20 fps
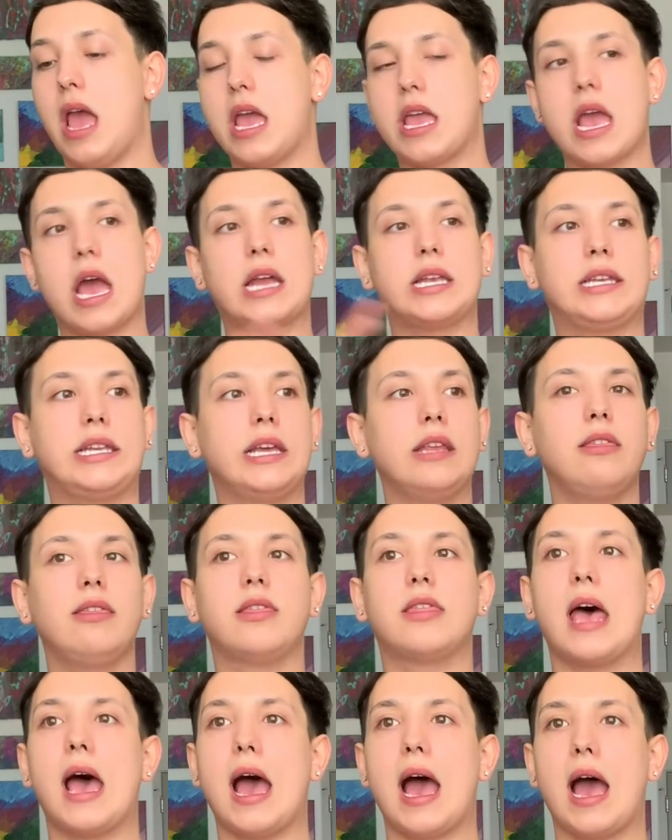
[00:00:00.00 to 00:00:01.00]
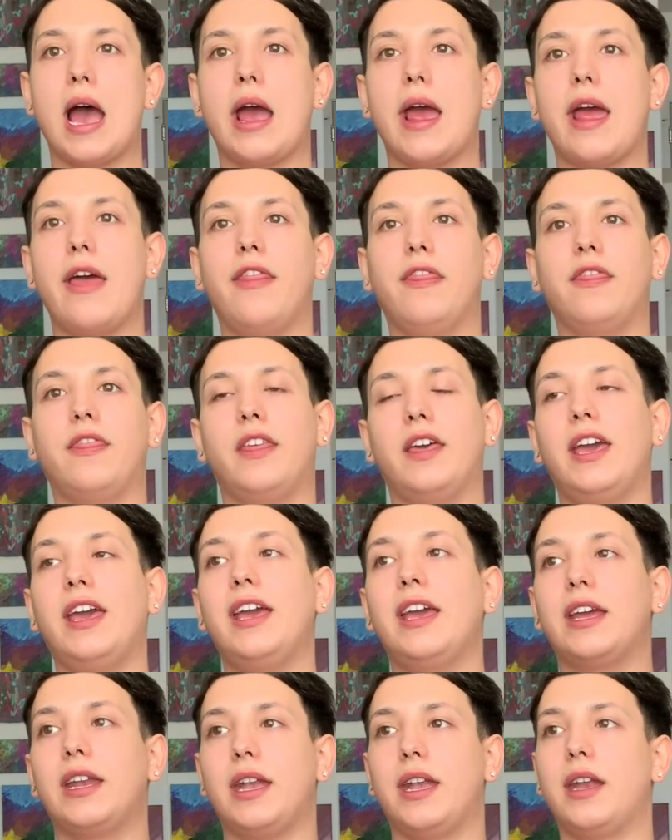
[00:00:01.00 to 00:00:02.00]
Yeah, I did that and
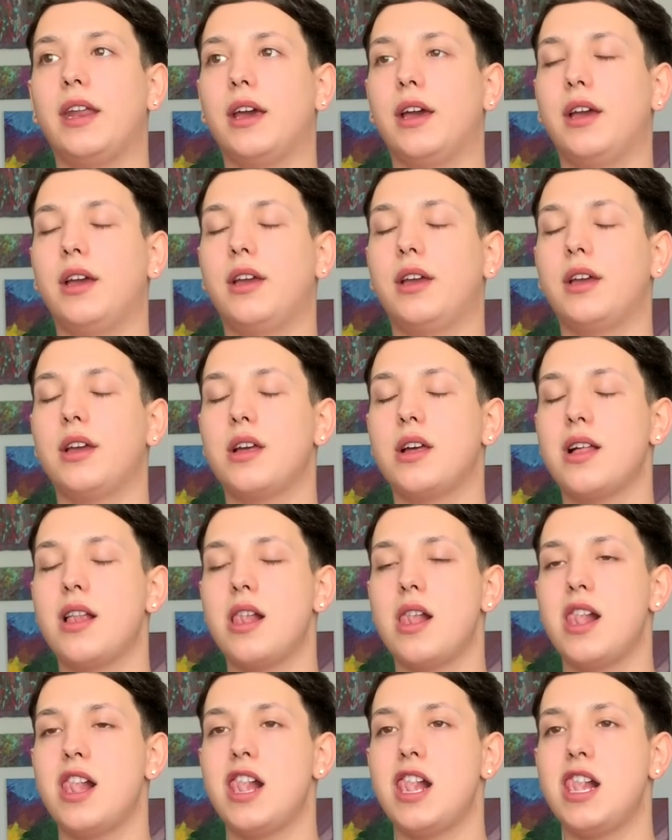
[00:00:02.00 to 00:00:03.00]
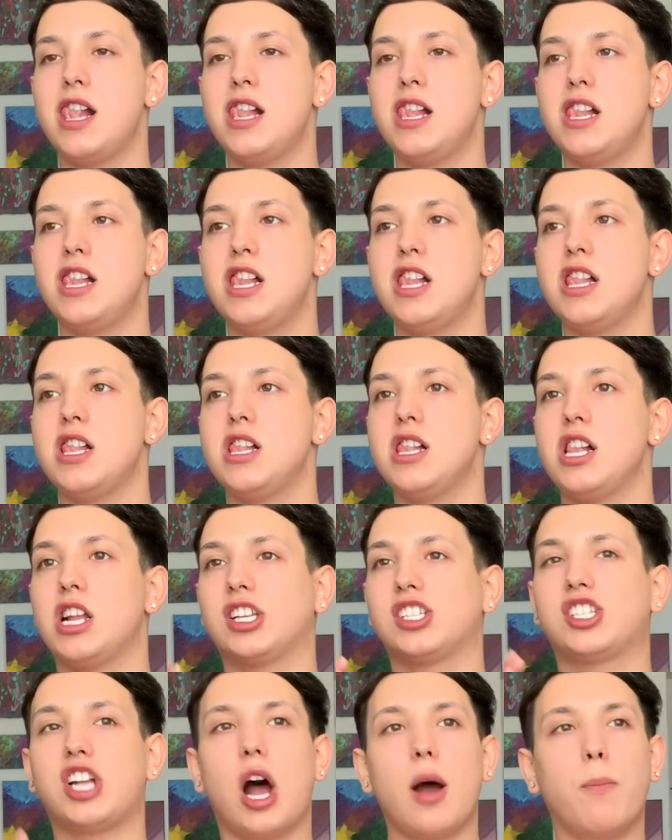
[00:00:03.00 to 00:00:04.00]
then
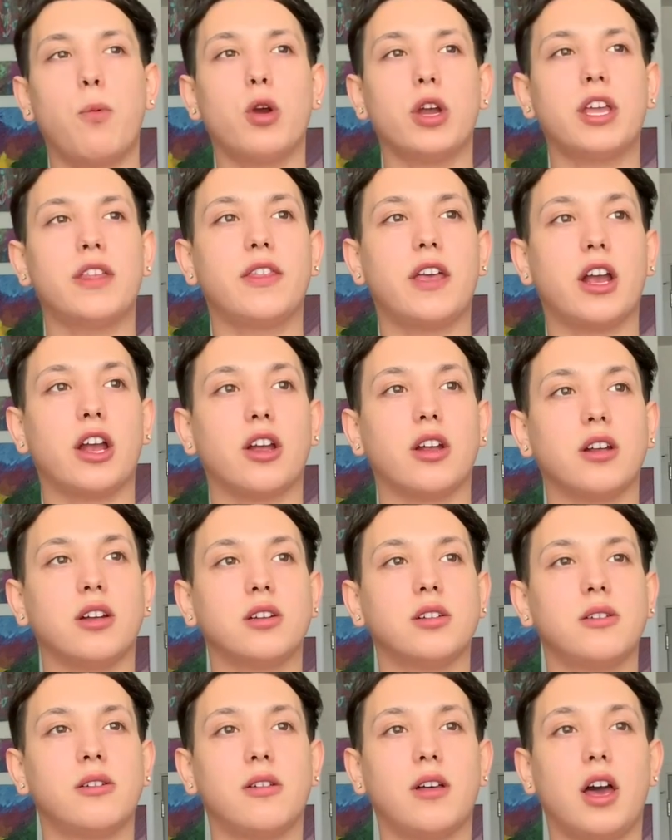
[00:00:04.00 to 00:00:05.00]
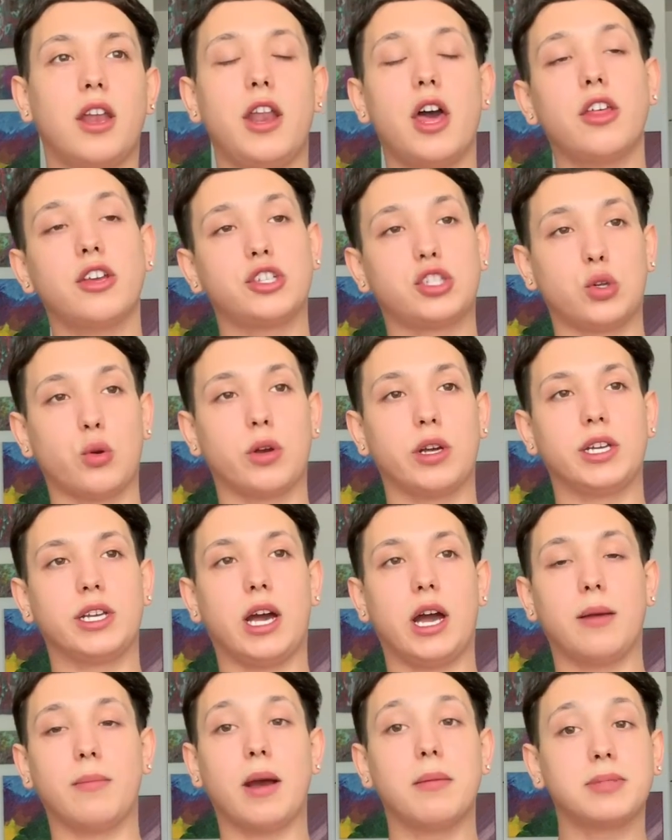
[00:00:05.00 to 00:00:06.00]
stopped working there. Another story
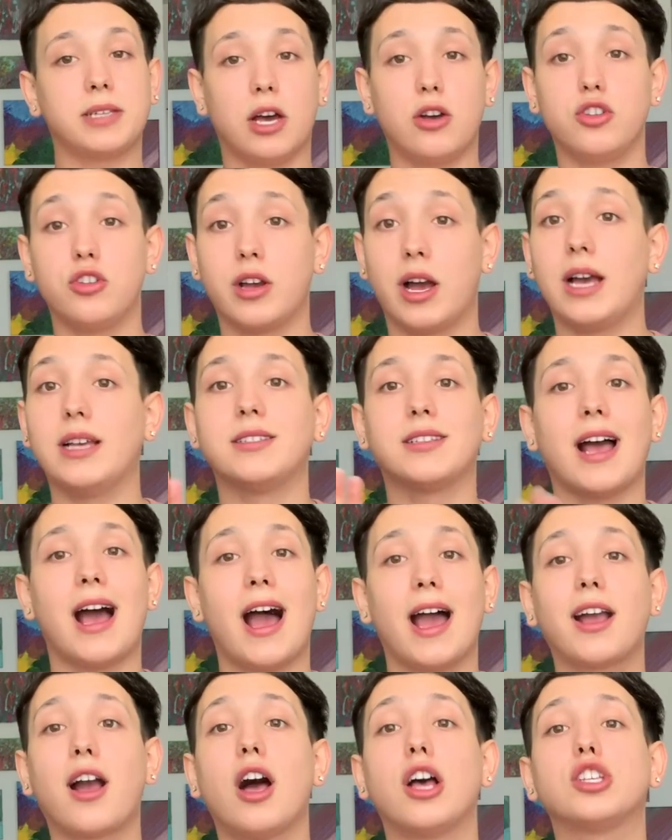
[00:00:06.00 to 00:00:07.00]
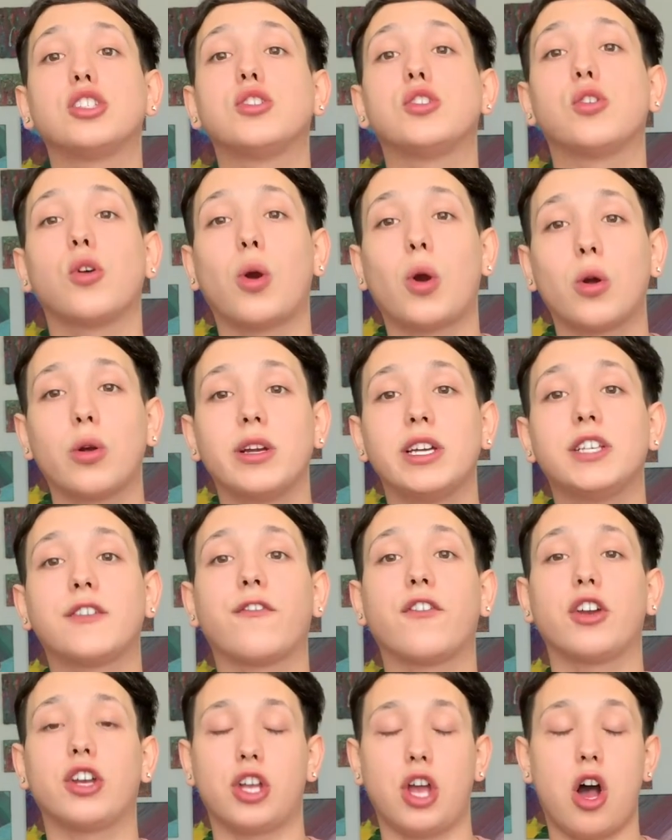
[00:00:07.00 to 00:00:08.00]
time. I'm telling you guys, I got stories
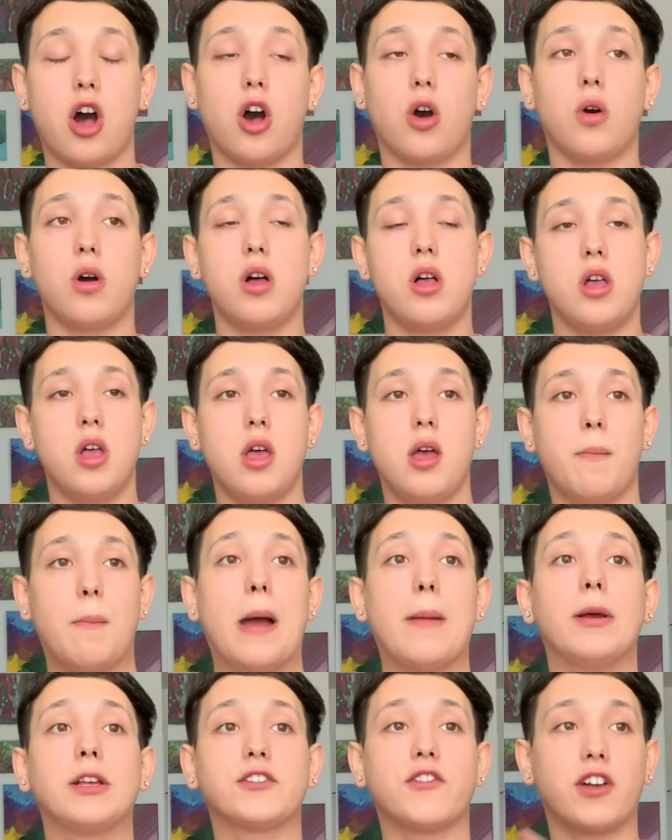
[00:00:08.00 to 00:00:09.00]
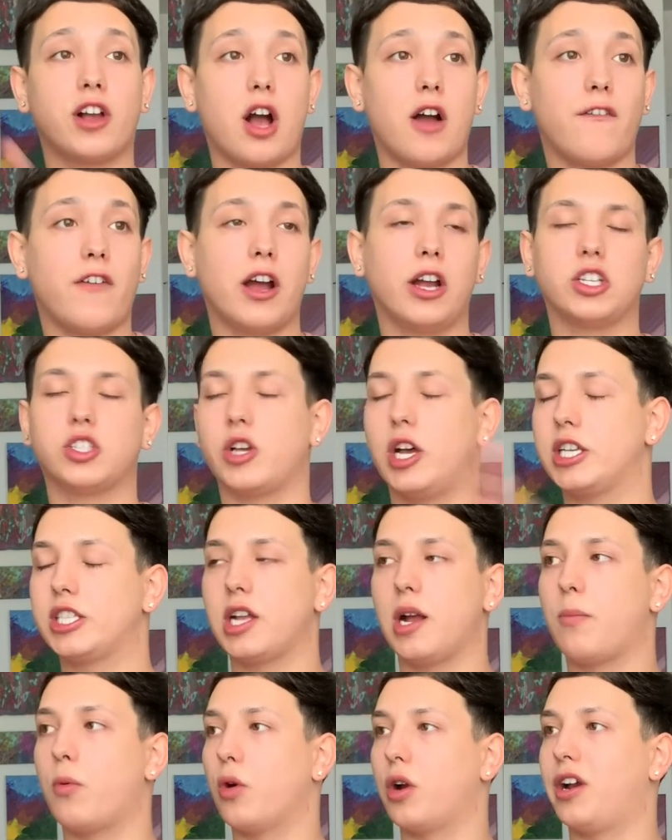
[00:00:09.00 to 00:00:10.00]
for y'all. My best friend got fired, so I
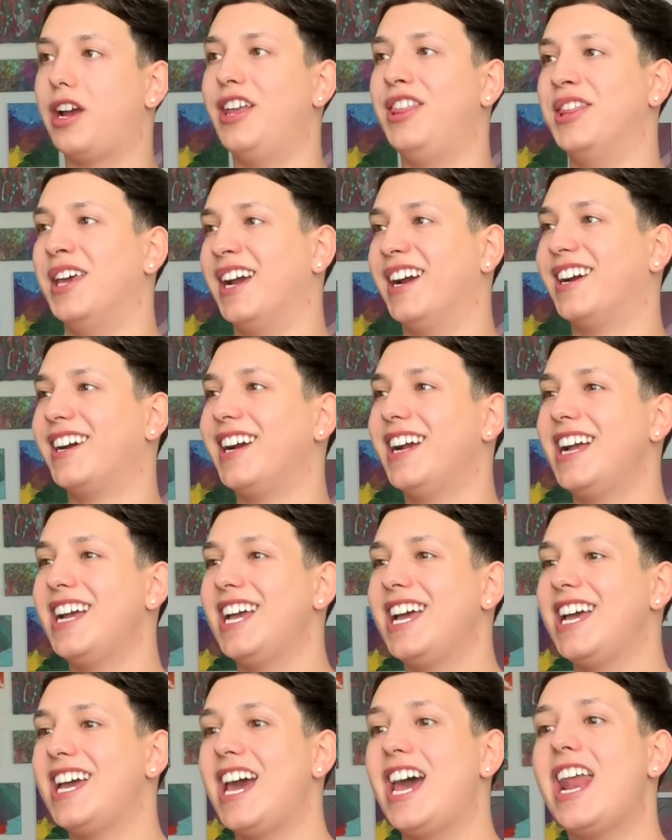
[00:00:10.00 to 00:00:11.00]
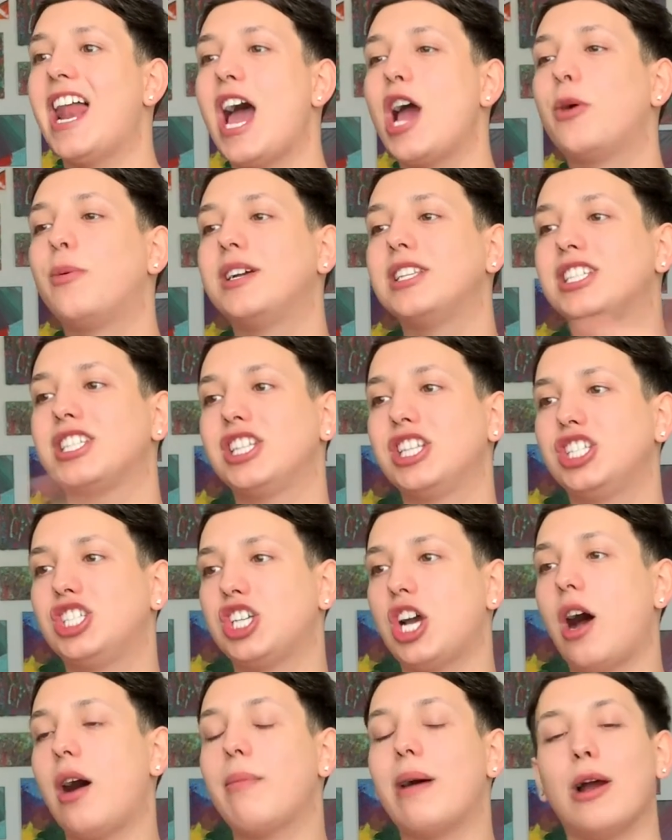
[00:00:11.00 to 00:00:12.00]
stopped working there. And I went to the
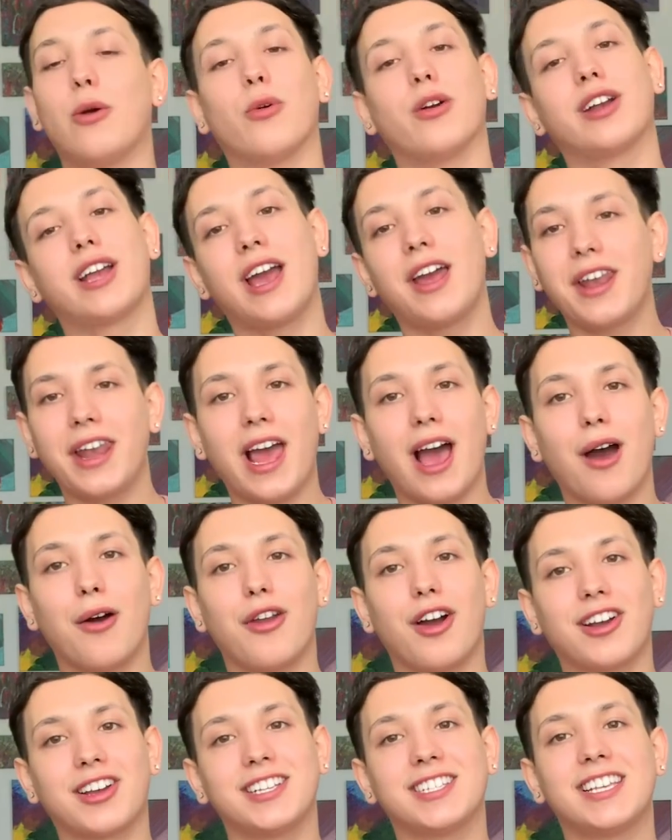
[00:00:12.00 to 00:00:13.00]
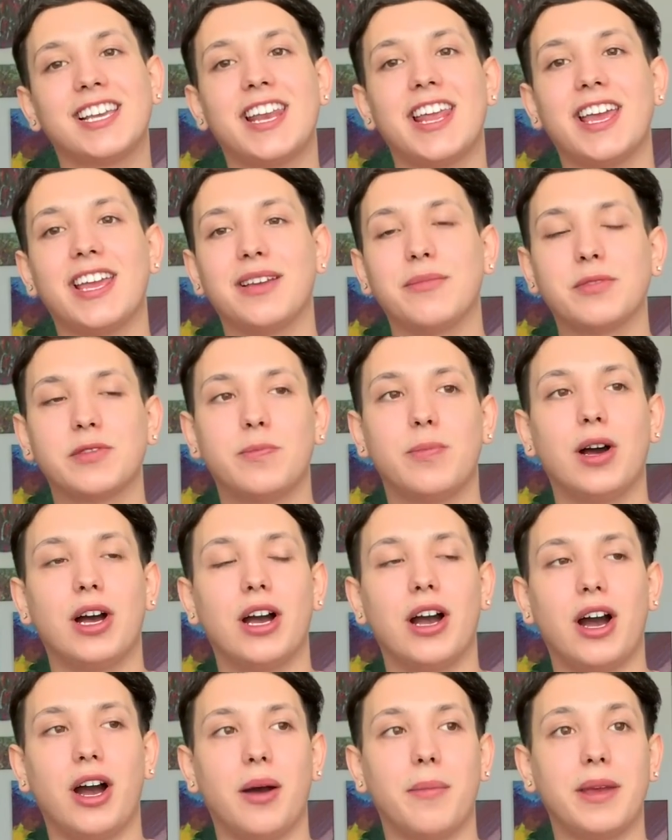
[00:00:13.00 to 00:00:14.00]
job I work at now, not to say names,
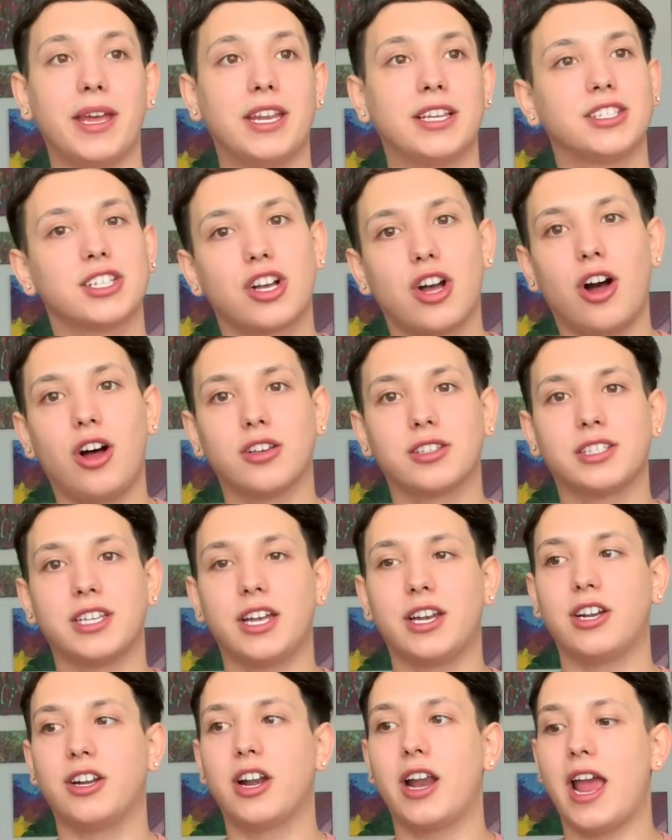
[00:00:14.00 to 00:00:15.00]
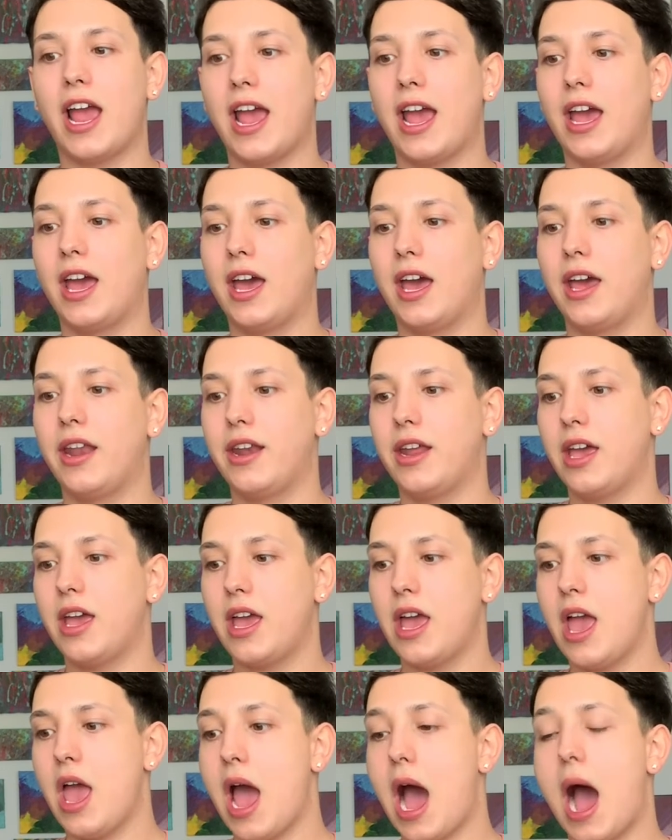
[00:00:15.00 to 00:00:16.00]
but it is a call center,
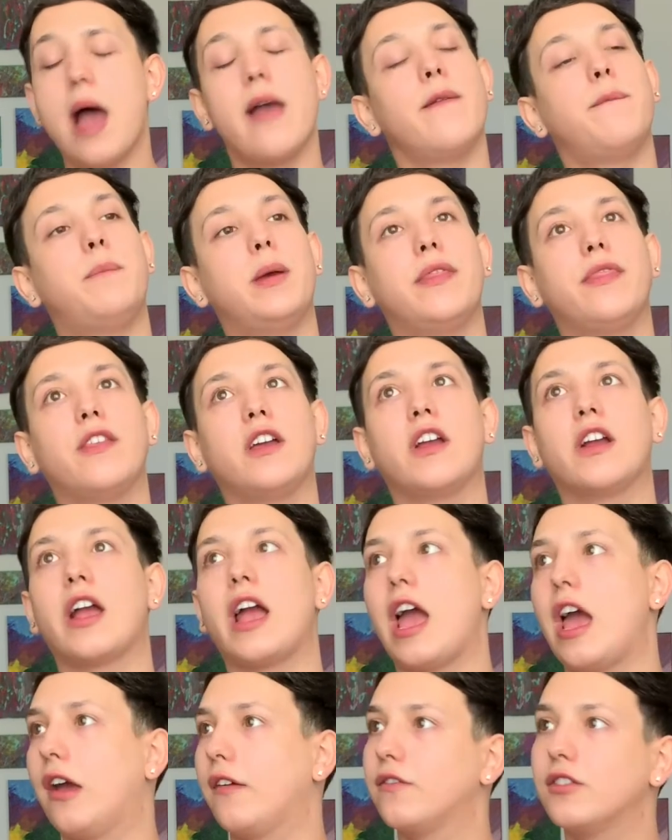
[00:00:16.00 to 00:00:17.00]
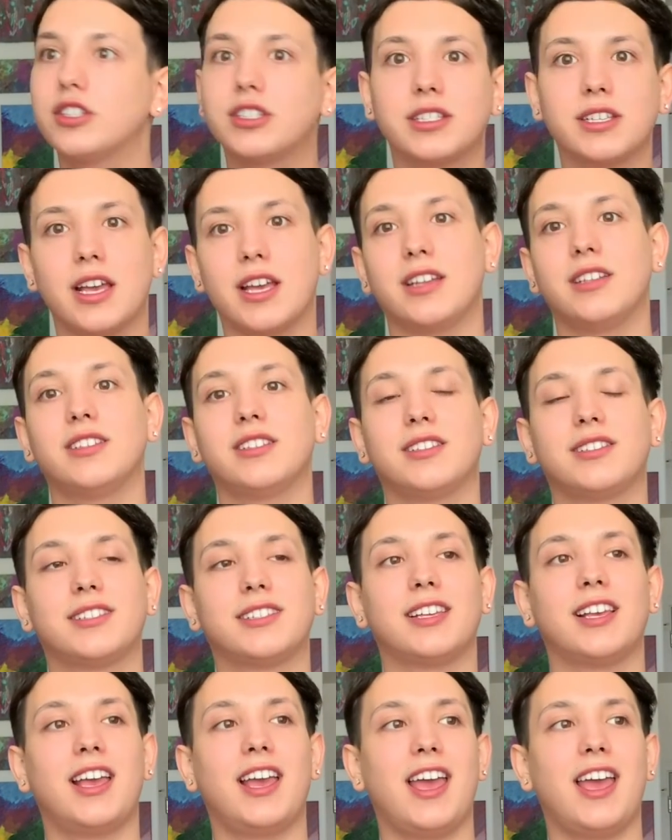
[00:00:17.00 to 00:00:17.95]
and I have been there ever since.